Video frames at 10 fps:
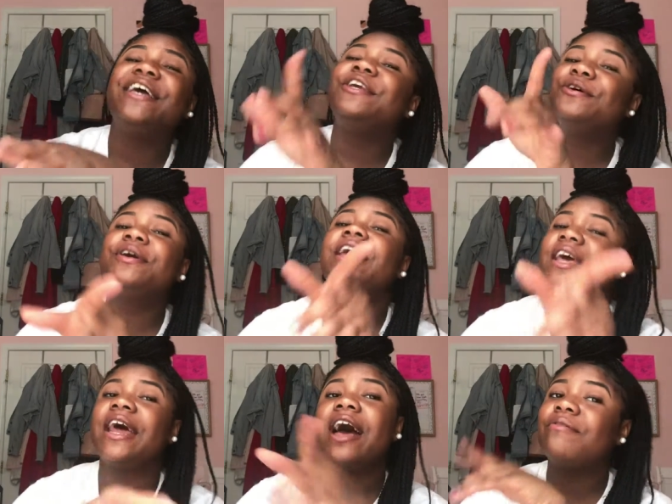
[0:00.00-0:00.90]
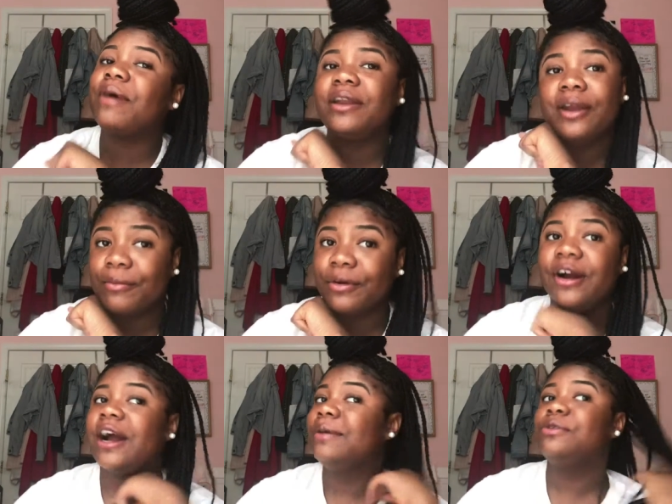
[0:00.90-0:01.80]
You can't have my number.
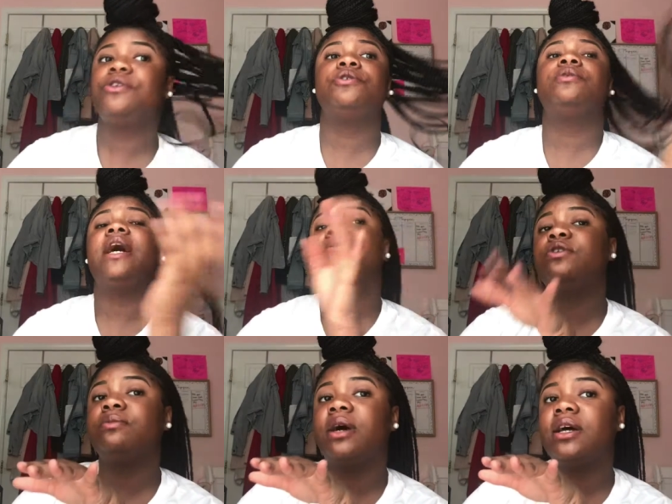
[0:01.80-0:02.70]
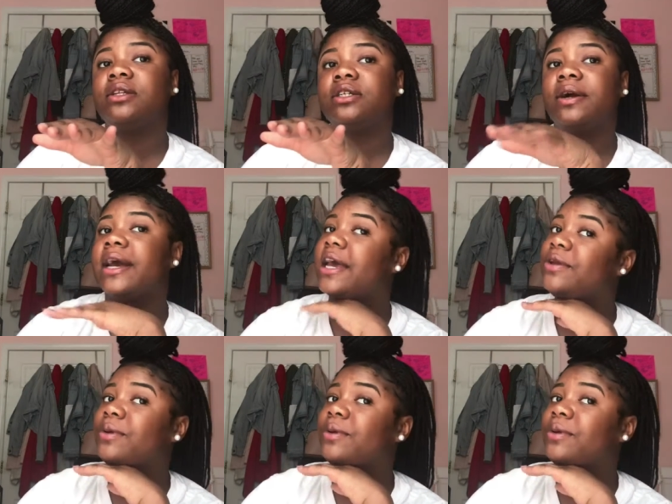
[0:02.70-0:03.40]
I'm too much, okay?